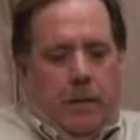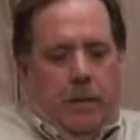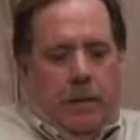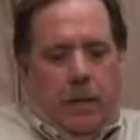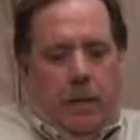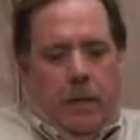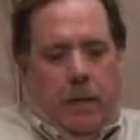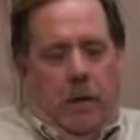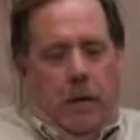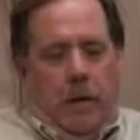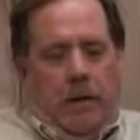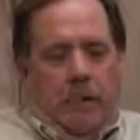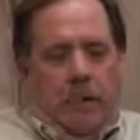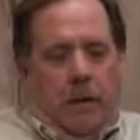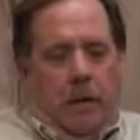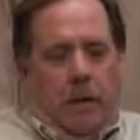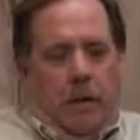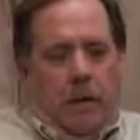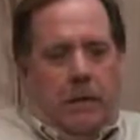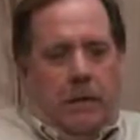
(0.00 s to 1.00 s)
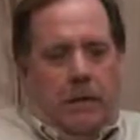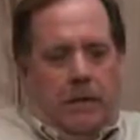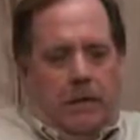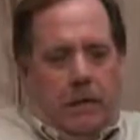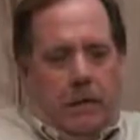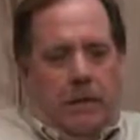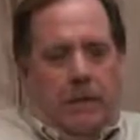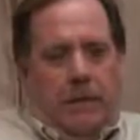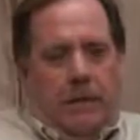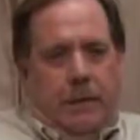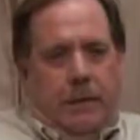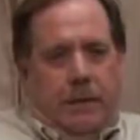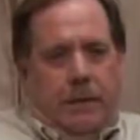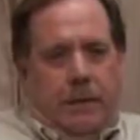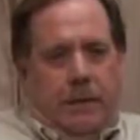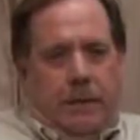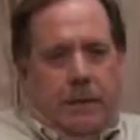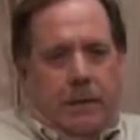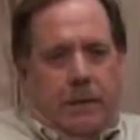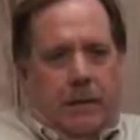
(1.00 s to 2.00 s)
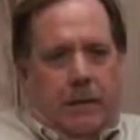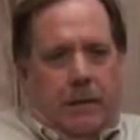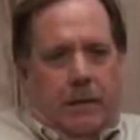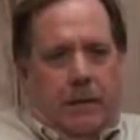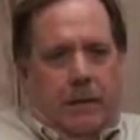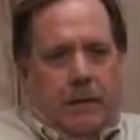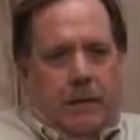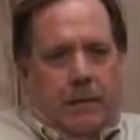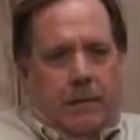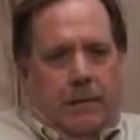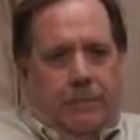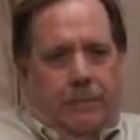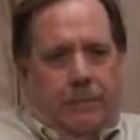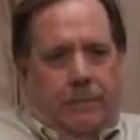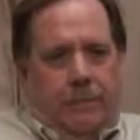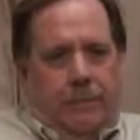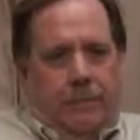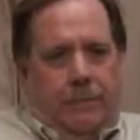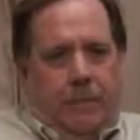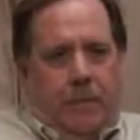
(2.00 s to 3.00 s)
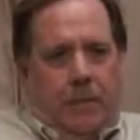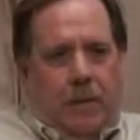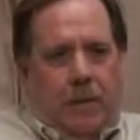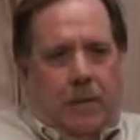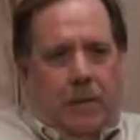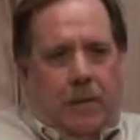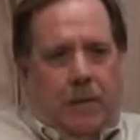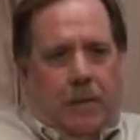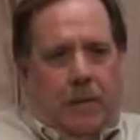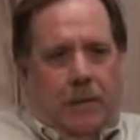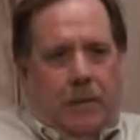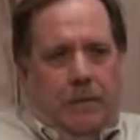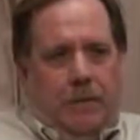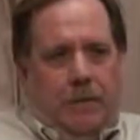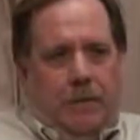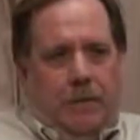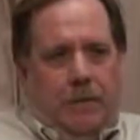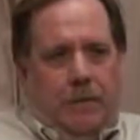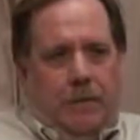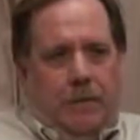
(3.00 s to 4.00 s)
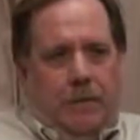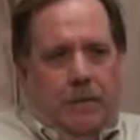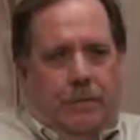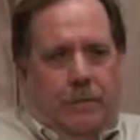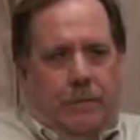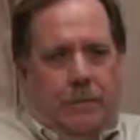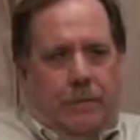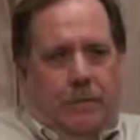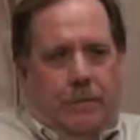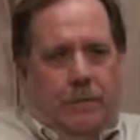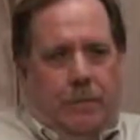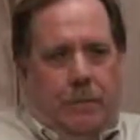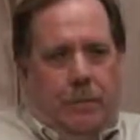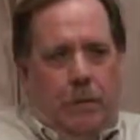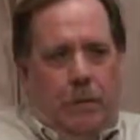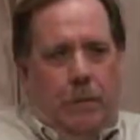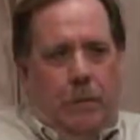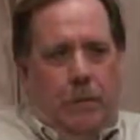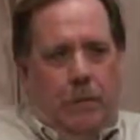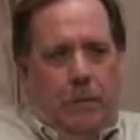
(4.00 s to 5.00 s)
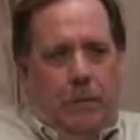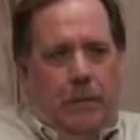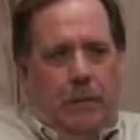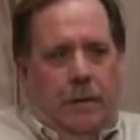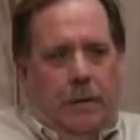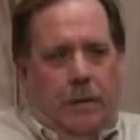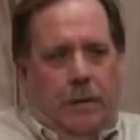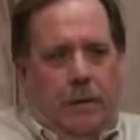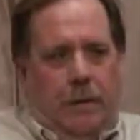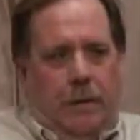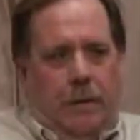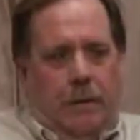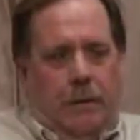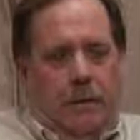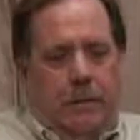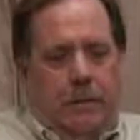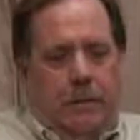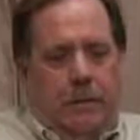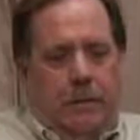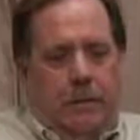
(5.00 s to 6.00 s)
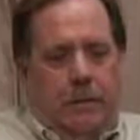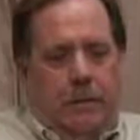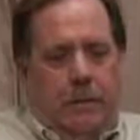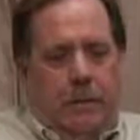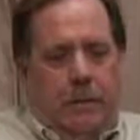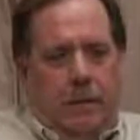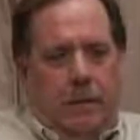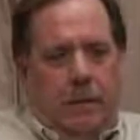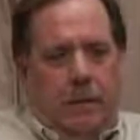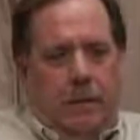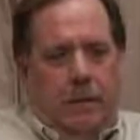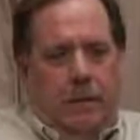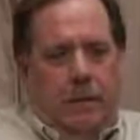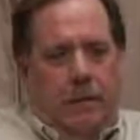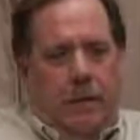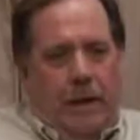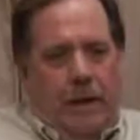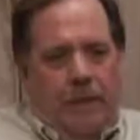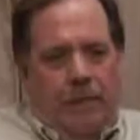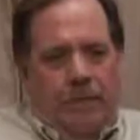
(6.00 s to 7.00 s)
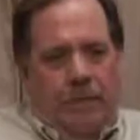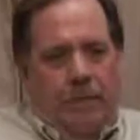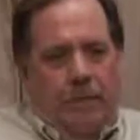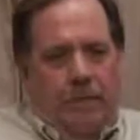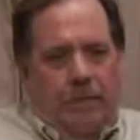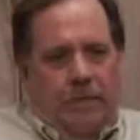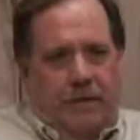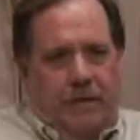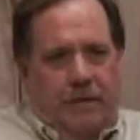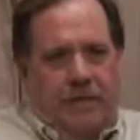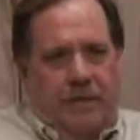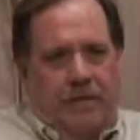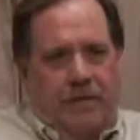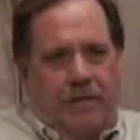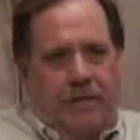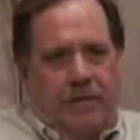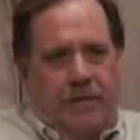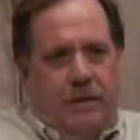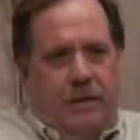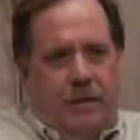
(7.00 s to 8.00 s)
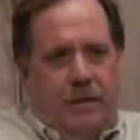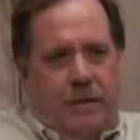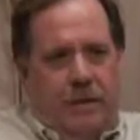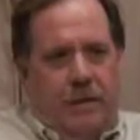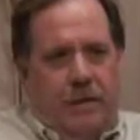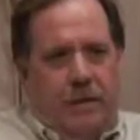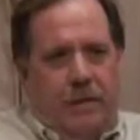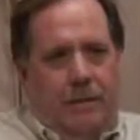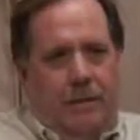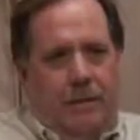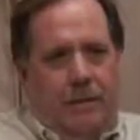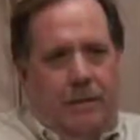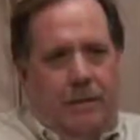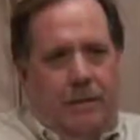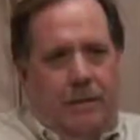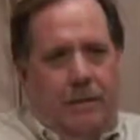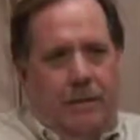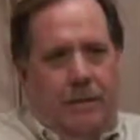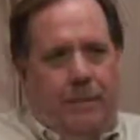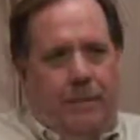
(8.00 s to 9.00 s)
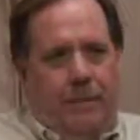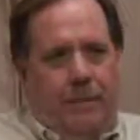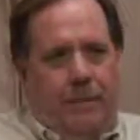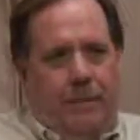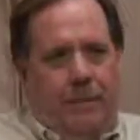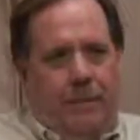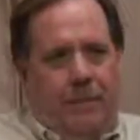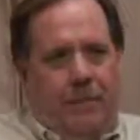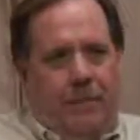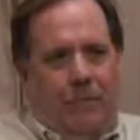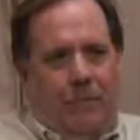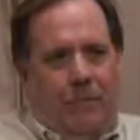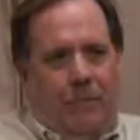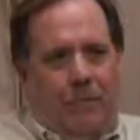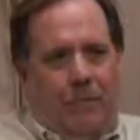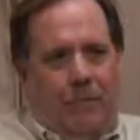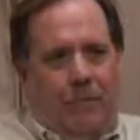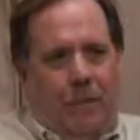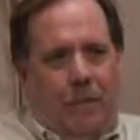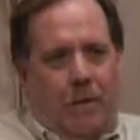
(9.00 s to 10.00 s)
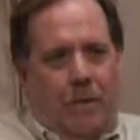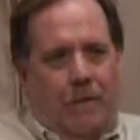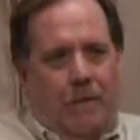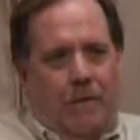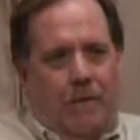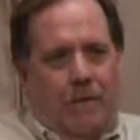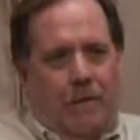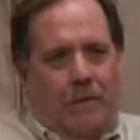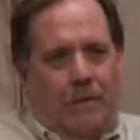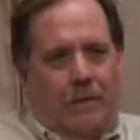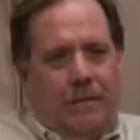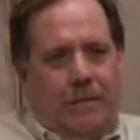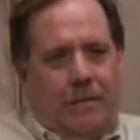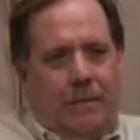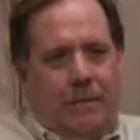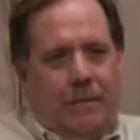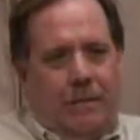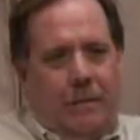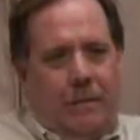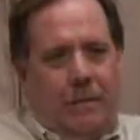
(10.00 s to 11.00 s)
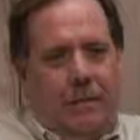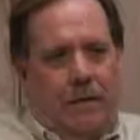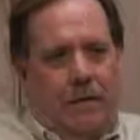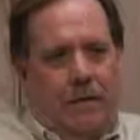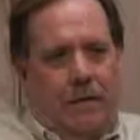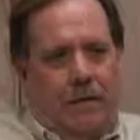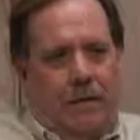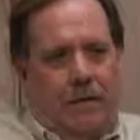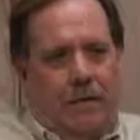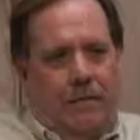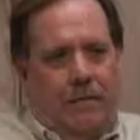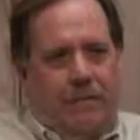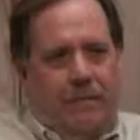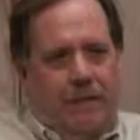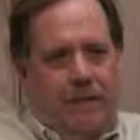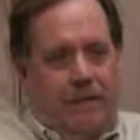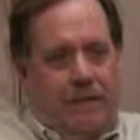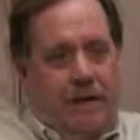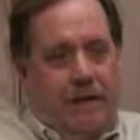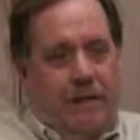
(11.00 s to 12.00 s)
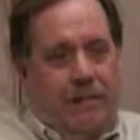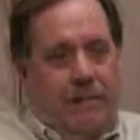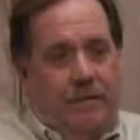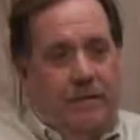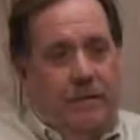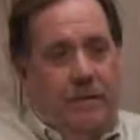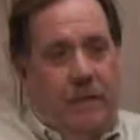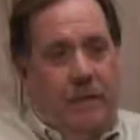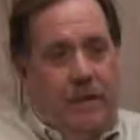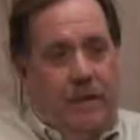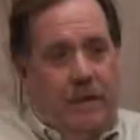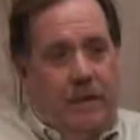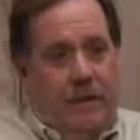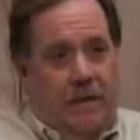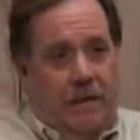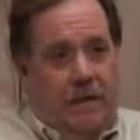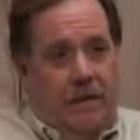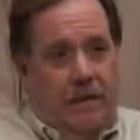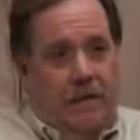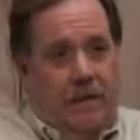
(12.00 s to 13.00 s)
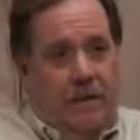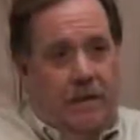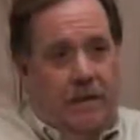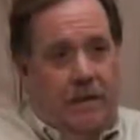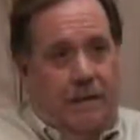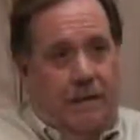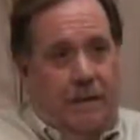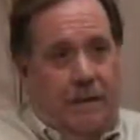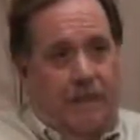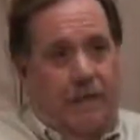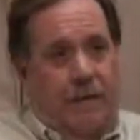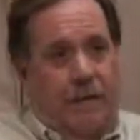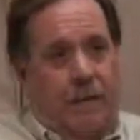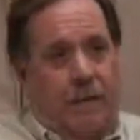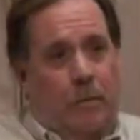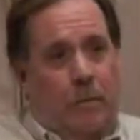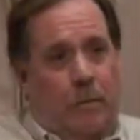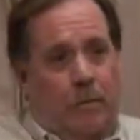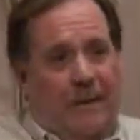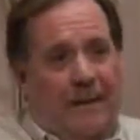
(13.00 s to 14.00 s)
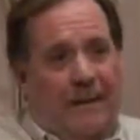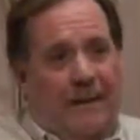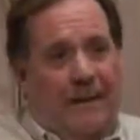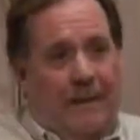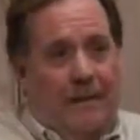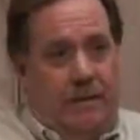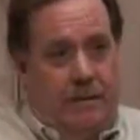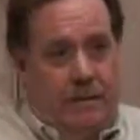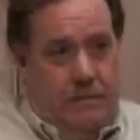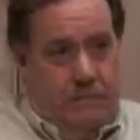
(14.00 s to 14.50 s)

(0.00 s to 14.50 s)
Part of our agreement in that contract was we would, our raises was contingent upon the amount of work that we could identify, savings that we could identify by bringing work in.